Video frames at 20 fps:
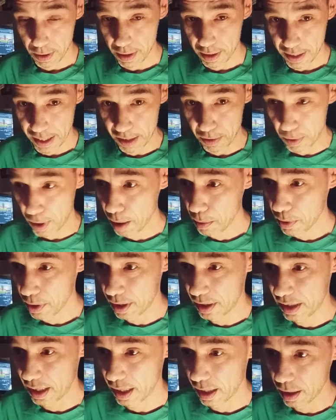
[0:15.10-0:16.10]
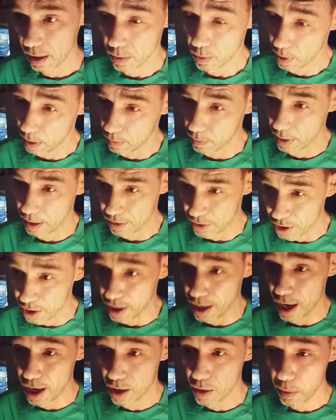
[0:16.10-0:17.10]
Guess what I'm gonna sing? Well, at
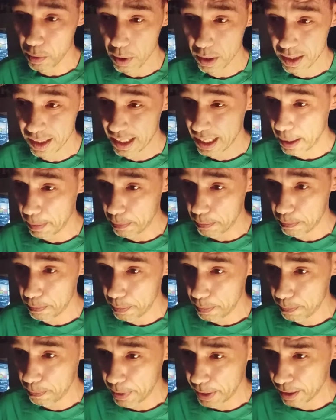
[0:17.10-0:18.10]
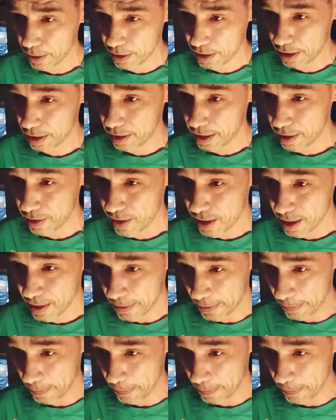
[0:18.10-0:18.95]
Chicago I'm gonna sing Peter Satira,